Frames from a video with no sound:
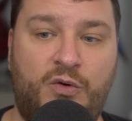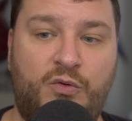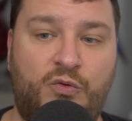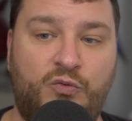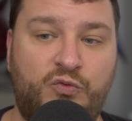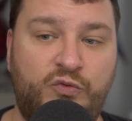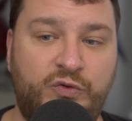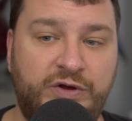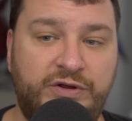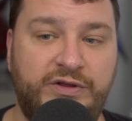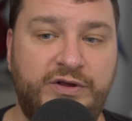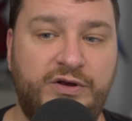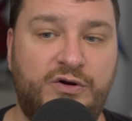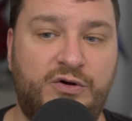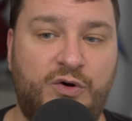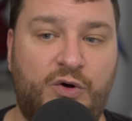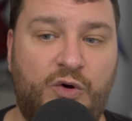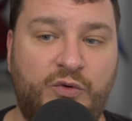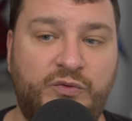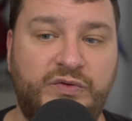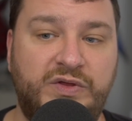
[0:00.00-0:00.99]
really
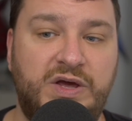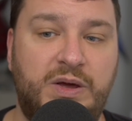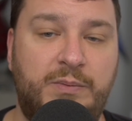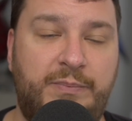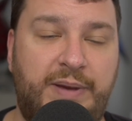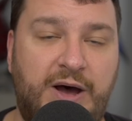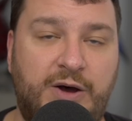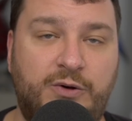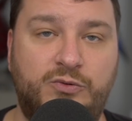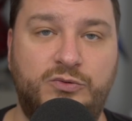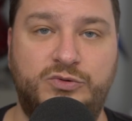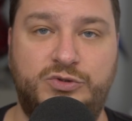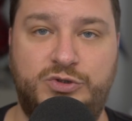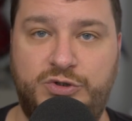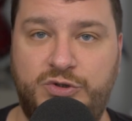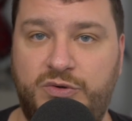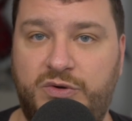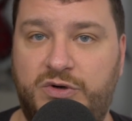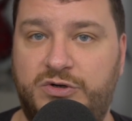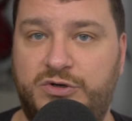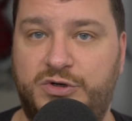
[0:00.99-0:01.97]
are only about
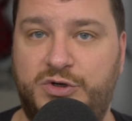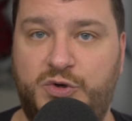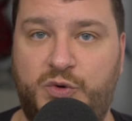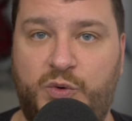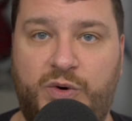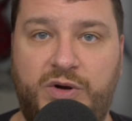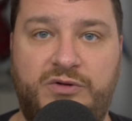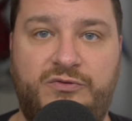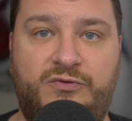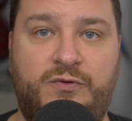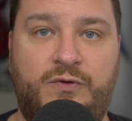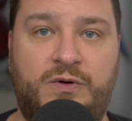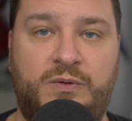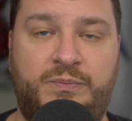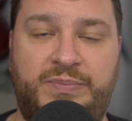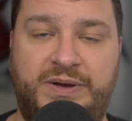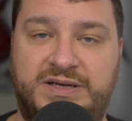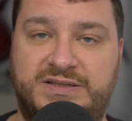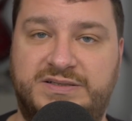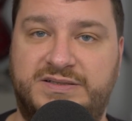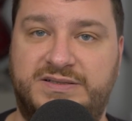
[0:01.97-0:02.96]
224
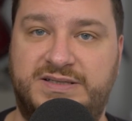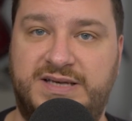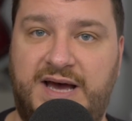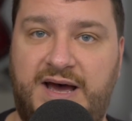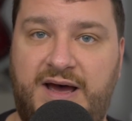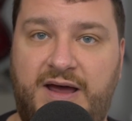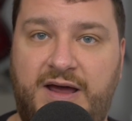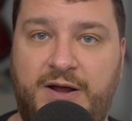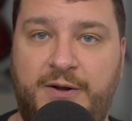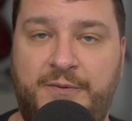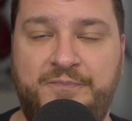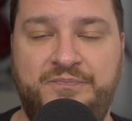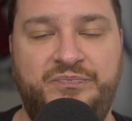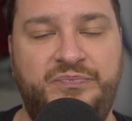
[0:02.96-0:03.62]
pixels high.